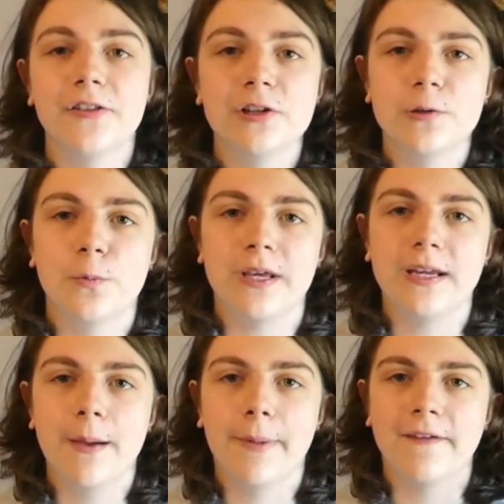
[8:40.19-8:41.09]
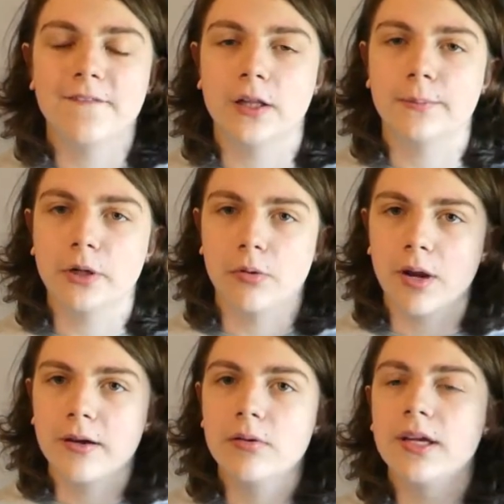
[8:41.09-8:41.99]
Other Queen by Philippa
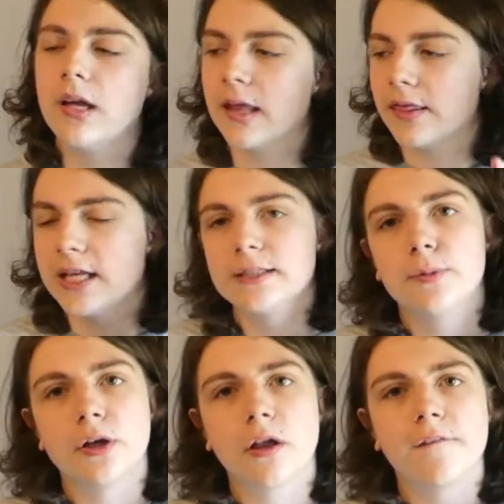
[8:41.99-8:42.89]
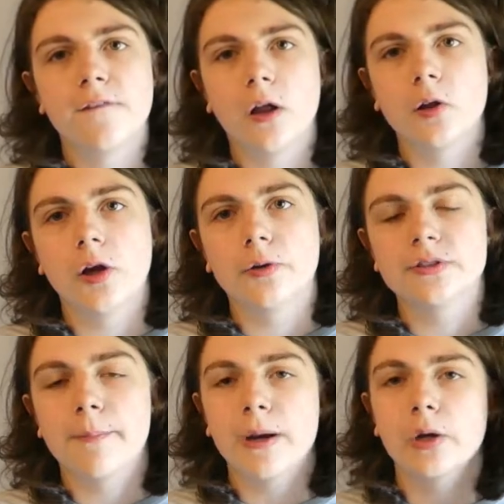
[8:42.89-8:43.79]
Gregory. This book
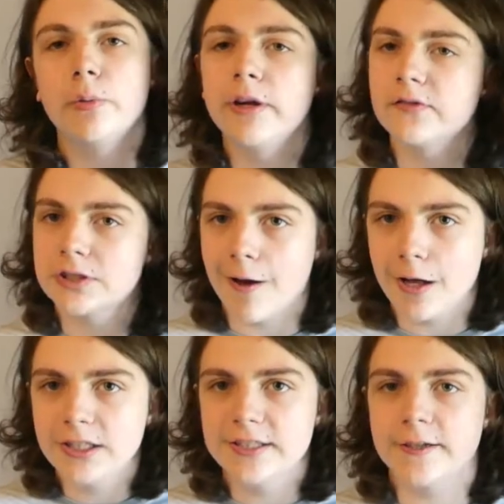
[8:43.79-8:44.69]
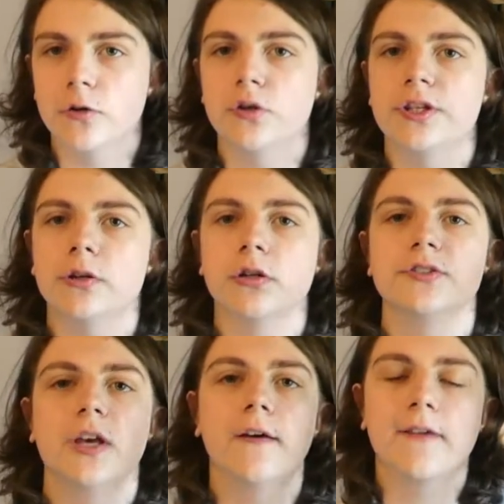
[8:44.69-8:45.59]
follows Mary Queen of Scots in her
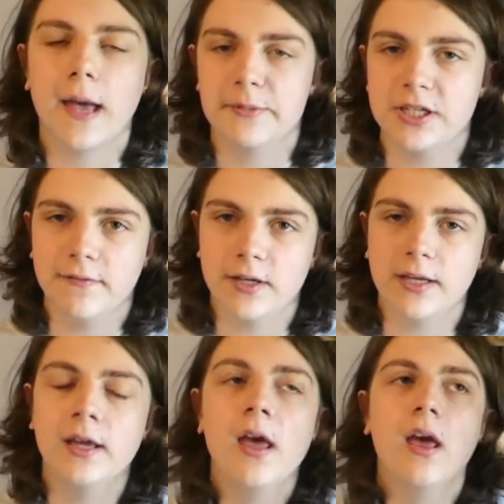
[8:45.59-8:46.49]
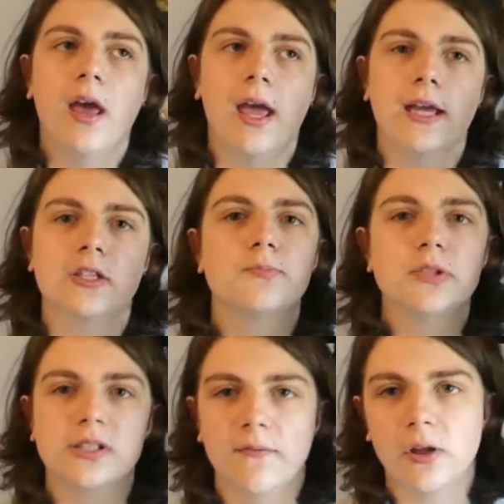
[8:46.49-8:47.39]
years of captivity, and
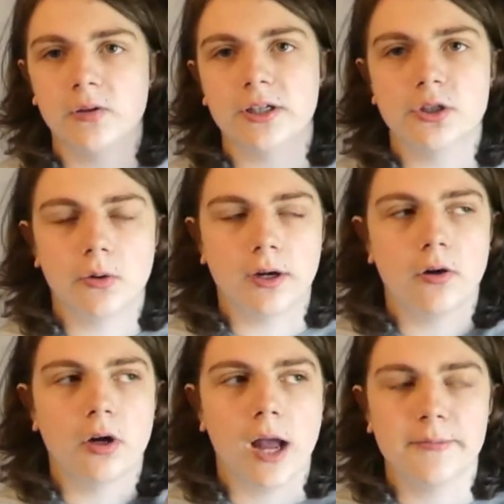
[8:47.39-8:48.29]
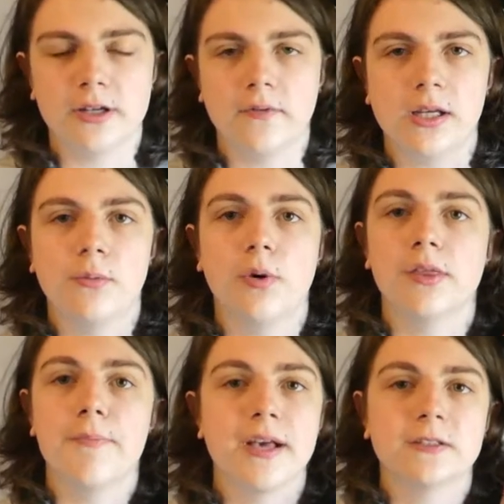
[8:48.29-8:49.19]
specifically during her captivity
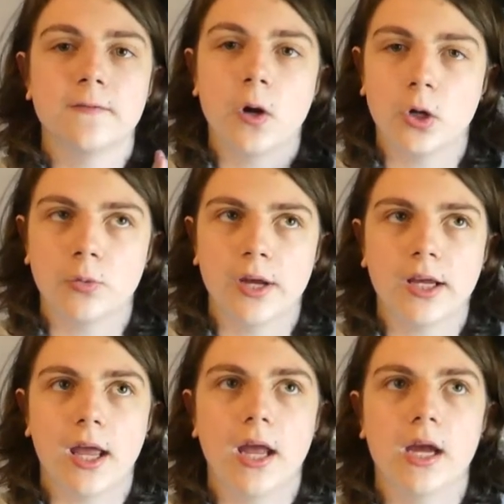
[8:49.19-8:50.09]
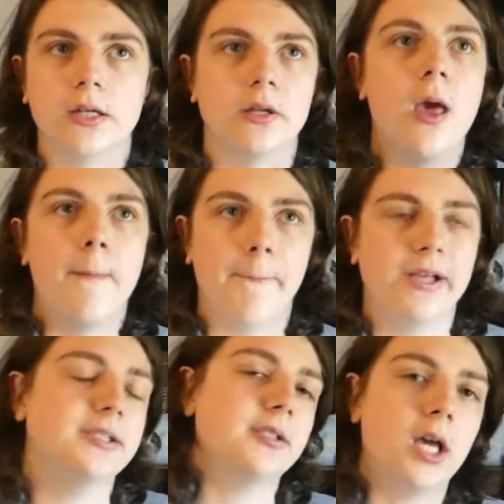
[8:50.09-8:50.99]
with Bess of Hardwick and
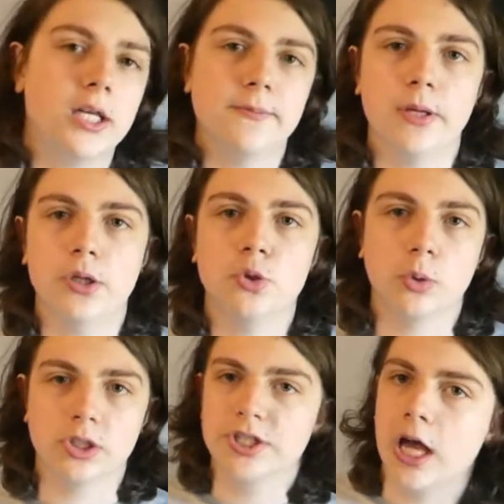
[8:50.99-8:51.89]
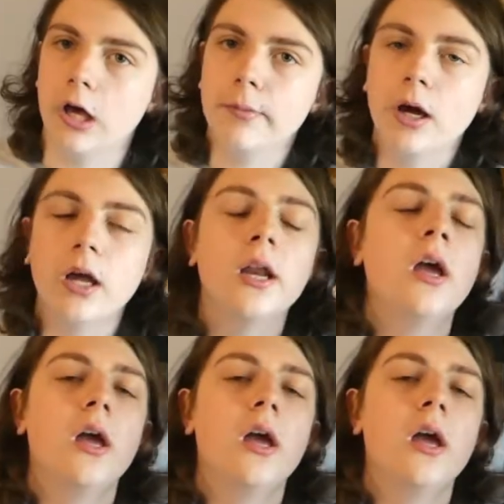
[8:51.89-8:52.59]
Bess's husband George Talbot.